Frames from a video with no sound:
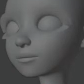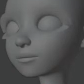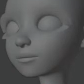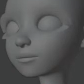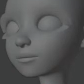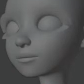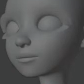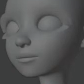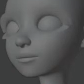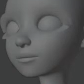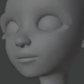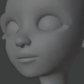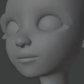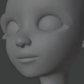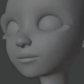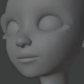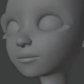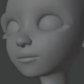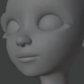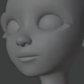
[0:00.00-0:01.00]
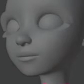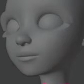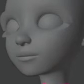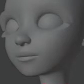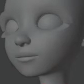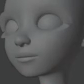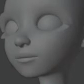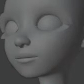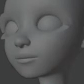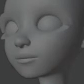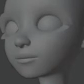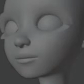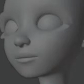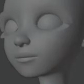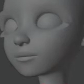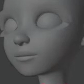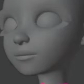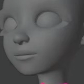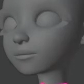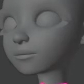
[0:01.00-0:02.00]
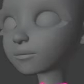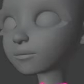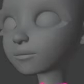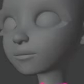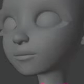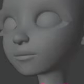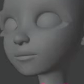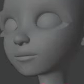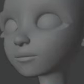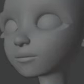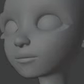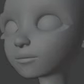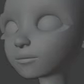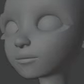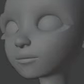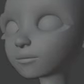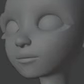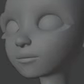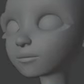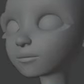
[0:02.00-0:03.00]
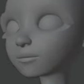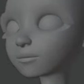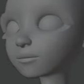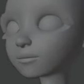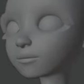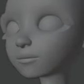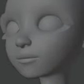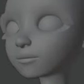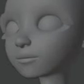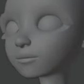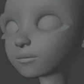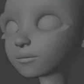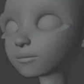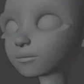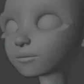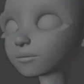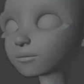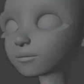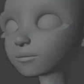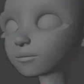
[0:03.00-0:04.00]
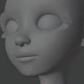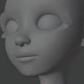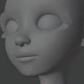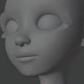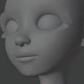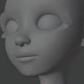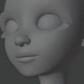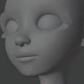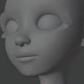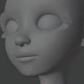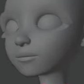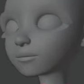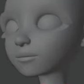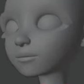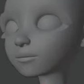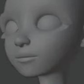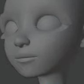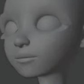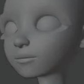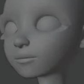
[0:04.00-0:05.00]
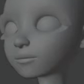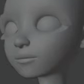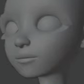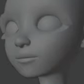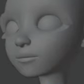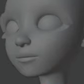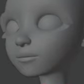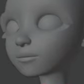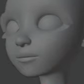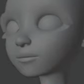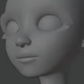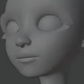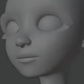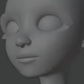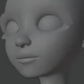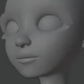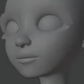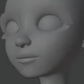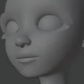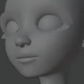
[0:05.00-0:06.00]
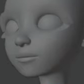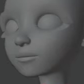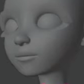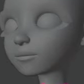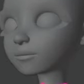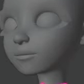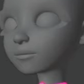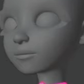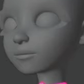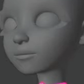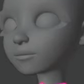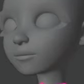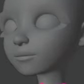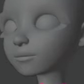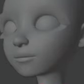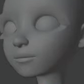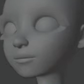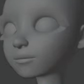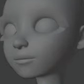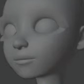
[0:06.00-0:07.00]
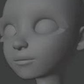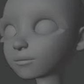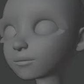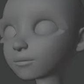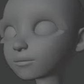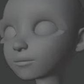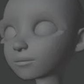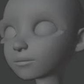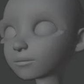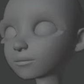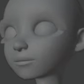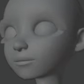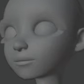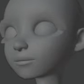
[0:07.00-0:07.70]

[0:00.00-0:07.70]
(silence)